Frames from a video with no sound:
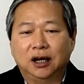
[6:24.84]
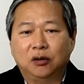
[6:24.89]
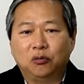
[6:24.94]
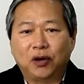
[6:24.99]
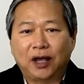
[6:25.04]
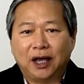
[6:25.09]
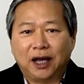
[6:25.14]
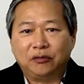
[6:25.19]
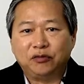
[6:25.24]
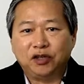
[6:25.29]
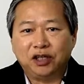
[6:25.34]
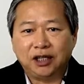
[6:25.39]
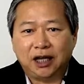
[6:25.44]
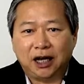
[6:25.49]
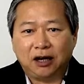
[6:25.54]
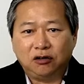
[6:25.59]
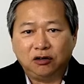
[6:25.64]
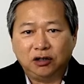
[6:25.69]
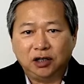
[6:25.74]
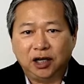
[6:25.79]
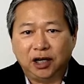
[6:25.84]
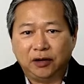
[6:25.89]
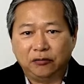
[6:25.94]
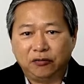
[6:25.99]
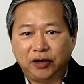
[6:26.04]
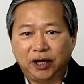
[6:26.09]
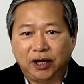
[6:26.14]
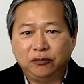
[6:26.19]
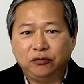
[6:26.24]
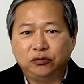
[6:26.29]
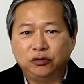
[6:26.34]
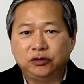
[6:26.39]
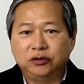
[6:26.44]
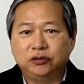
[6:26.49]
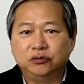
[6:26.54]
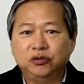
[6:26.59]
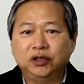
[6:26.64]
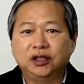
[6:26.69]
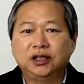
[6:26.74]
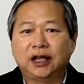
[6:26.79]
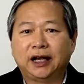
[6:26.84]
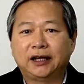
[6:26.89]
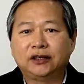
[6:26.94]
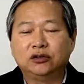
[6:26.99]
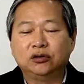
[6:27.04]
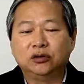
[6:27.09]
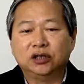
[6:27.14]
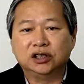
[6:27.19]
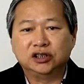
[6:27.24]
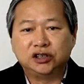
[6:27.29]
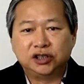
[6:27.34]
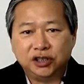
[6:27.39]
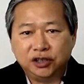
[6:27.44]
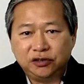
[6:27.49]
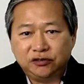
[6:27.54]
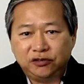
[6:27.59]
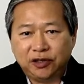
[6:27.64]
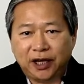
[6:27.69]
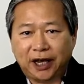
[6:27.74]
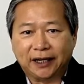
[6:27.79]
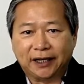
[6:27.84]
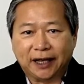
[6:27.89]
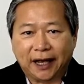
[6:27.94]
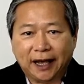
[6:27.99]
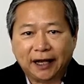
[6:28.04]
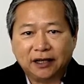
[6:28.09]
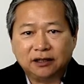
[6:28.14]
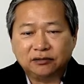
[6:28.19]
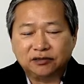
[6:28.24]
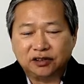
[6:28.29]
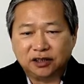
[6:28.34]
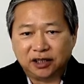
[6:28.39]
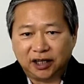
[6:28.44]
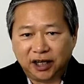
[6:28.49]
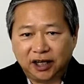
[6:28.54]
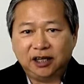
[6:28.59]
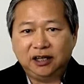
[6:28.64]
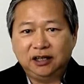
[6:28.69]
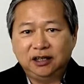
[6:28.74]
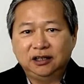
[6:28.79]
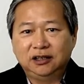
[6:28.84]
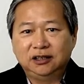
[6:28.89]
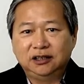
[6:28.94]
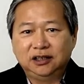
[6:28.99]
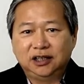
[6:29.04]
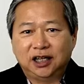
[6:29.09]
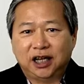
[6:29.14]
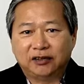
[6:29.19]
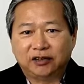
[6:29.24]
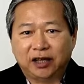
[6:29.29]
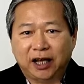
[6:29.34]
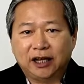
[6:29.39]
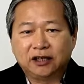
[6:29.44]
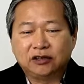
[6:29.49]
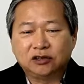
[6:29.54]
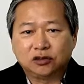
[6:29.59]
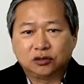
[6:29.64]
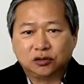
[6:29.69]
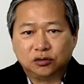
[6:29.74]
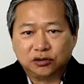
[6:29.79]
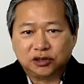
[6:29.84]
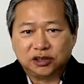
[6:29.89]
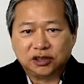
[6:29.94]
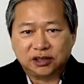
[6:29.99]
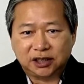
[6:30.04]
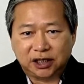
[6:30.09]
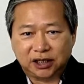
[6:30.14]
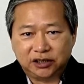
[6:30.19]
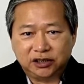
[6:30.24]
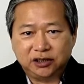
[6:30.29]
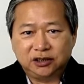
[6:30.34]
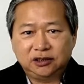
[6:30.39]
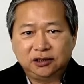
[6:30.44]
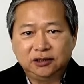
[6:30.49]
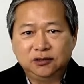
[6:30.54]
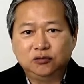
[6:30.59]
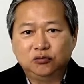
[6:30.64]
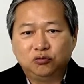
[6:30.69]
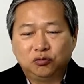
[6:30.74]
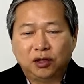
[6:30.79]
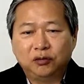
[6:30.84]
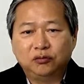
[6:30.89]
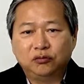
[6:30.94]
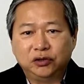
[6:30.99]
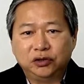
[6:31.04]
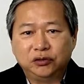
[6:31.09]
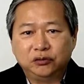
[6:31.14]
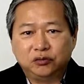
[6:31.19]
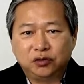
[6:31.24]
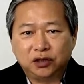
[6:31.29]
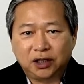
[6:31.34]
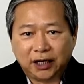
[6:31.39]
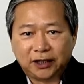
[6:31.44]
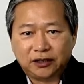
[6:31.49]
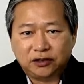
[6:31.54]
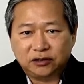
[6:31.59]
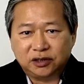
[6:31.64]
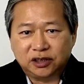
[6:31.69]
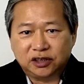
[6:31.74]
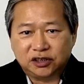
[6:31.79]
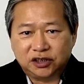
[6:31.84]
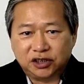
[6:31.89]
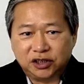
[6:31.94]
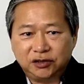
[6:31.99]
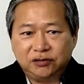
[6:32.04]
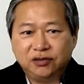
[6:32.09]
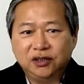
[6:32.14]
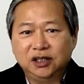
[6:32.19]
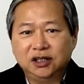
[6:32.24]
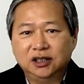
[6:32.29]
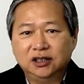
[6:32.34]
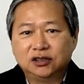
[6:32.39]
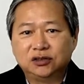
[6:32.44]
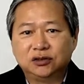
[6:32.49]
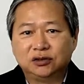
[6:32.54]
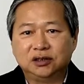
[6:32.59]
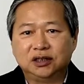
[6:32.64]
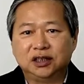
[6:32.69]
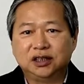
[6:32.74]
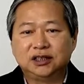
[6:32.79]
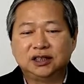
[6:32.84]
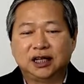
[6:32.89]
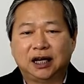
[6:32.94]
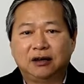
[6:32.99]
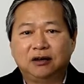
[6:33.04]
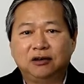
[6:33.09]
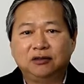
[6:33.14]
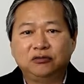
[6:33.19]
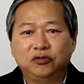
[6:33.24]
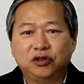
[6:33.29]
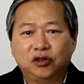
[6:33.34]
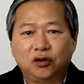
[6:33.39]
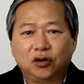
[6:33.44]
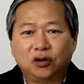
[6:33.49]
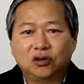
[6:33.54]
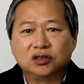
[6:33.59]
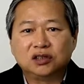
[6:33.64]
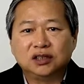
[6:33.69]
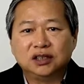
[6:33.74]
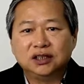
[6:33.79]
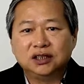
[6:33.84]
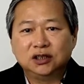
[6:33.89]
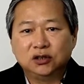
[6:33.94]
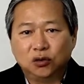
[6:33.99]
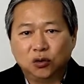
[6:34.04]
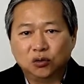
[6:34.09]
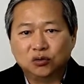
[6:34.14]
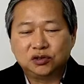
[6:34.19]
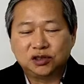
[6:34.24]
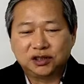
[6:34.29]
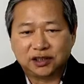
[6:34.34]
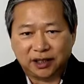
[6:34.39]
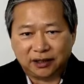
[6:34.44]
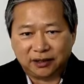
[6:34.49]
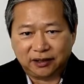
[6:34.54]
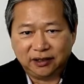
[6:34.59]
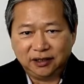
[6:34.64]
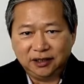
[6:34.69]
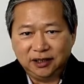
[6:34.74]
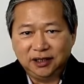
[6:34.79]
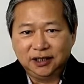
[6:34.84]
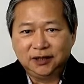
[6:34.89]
where are we now, and where would we like to achieve at the end of the day, at the end of the coaching session, what we would like to achieve. So these are, we call goal setting,